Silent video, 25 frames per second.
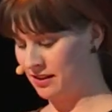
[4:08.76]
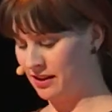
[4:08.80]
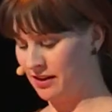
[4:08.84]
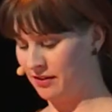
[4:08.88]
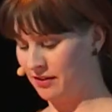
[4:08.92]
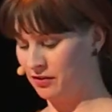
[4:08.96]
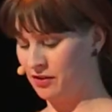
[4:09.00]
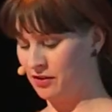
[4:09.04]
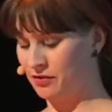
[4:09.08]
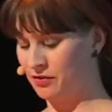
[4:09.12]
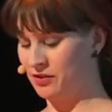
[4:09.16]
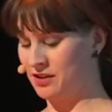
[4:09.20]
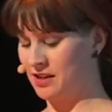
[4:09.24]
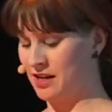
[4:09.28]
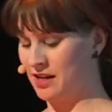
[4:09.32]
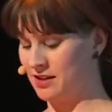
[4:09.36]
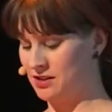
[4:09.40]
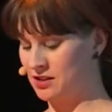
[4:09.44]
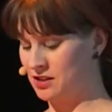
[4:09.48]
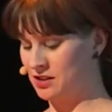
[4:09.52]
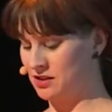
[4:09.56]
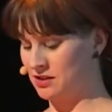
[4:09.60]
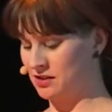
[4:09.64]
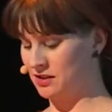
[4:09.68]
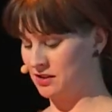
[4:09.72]
and level of
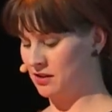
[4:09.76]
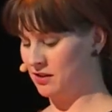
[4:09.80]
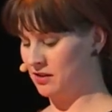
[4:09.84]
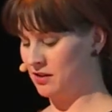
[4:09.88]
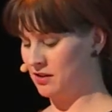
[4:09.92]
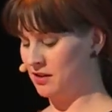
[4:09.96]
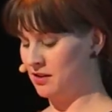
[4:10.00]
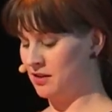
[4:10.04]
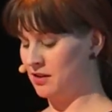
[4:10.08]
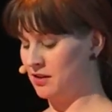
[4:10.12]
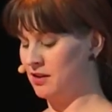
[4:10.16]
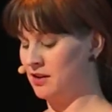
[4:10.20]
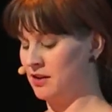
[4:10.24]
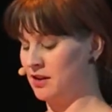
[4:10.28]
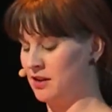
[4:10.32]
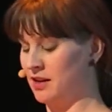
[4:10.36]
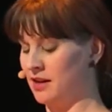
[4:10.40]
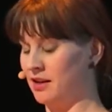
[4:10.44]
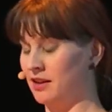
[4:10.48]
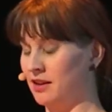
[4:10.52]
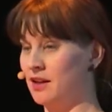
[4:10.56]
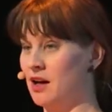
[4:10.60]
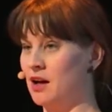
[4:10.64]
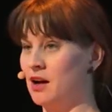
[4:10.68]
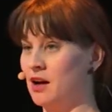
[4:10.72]
attention
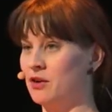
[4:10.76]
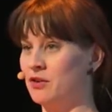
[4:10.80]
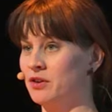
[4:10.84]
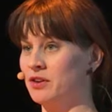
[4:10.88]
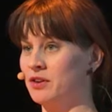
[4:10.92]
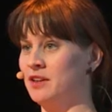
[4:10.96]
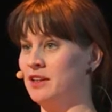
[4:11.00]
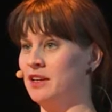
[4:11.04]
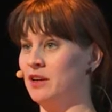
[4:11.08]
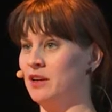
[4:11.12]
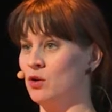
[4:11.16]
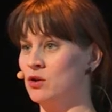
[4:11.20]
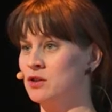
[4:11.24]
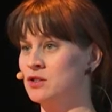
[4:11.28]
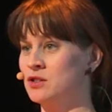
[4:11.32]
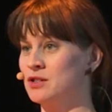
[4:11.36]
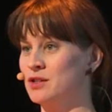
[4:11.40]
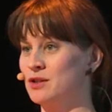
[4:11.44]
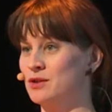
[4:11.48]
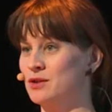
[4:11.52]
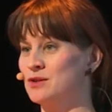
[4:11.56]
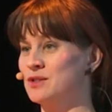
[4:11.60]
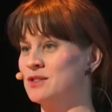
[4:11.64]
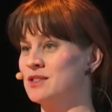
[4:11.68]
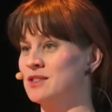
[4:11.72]
in
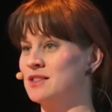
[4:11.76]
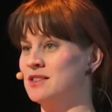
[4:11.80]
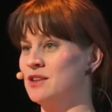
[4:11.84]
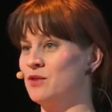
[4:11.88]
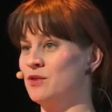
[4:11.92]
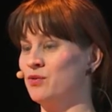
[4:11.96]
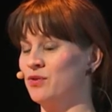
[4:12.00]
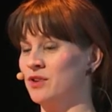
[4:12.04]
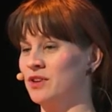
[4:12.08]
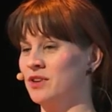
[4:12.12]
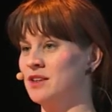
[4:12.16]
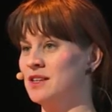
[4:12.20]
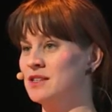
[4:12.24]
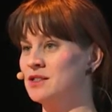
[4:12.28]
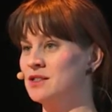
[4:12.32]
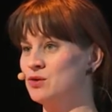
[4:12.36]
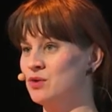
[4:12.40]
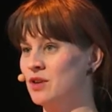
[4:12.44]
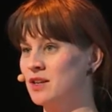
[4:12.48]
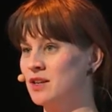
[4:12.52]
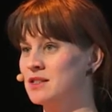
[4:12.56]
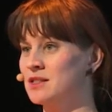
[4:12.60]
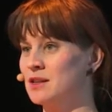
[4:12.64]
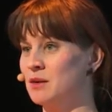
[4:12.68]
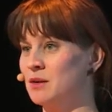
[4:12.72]
Oslo's different
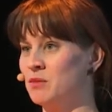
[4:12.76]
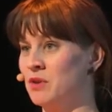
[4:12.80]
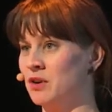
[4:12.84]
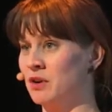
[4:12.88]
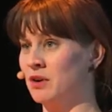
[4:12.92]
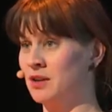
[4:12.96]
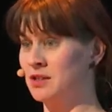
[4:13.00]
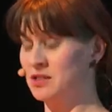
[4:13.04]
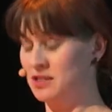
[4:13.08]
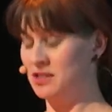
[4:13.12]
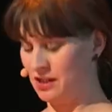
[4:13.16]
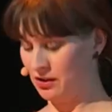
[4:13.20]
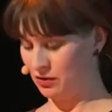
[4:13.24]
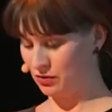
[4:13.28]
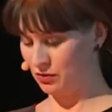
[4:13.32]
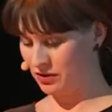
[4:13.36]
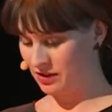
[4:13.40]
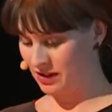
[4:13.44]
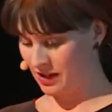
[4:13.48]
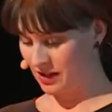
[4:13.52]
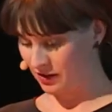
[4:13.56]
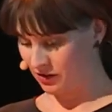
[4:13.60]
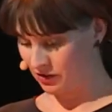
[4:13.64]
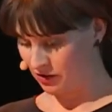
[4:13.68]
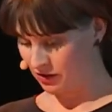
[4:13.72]
districts among
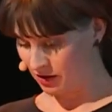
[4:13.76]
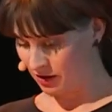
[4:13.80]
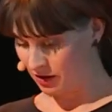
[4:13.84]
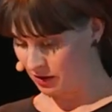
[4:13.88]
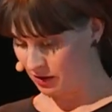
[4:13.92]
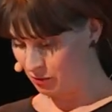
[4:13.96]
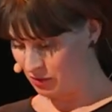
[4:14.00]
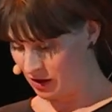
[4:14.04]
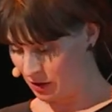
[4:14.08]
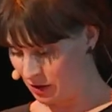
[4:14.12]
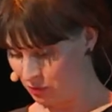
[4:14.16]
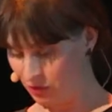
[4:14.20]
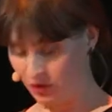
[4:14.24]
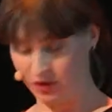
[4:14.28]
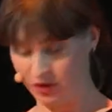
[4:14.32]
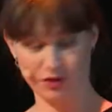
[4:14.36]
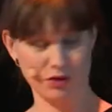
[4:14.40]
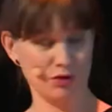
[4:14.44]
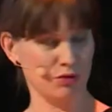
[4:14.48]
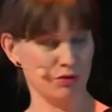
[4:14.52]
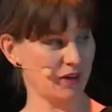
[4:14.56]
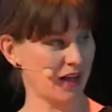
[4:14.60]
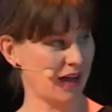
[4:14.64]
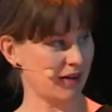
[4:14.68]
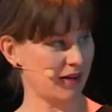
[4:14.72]
children and young people.
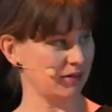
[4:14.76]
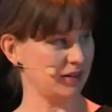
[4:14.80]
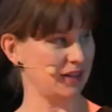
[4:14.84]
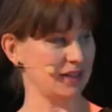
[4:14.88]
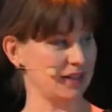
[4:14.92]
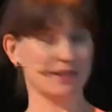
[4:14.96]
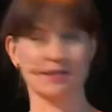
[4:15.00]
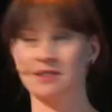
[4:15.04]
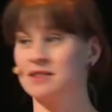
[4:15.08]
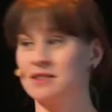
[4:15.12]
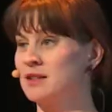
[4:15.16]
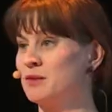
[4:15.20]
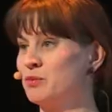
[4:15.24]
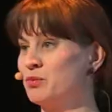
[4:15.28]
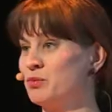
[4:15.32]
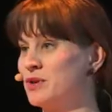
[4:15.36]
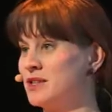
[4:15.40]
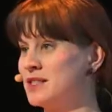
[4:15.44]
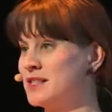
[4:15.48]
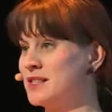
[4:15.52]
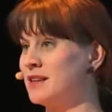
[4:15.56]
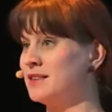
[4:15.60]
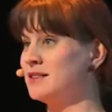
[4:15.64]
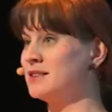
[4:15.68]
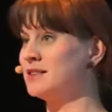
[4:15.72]
You will have this
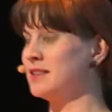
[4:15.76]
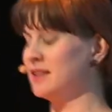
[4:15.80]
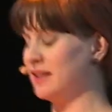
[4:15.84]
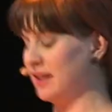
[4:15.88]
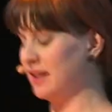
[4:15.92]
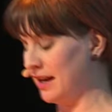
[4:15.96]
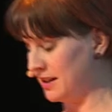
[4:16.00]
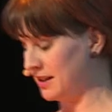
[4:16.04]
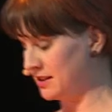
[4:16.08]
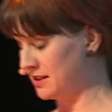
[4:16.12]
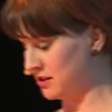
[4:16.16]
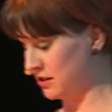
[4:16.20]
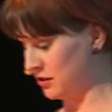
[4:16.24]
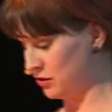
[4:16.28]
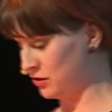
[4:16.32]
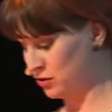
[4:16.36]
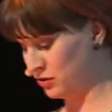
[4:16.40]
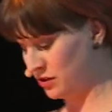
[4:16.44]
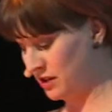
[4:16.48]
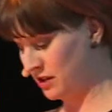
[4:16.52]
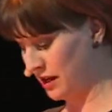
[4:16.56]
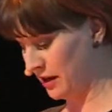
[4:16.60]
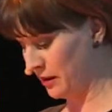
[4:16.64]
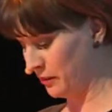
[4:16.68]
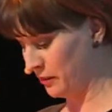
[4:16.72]
presented later
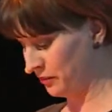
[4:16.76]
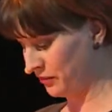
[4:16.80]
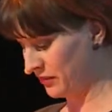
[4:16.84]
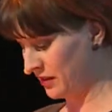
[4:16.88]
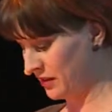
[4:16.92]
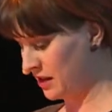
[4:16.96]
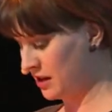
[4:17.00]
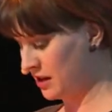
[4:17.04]
today.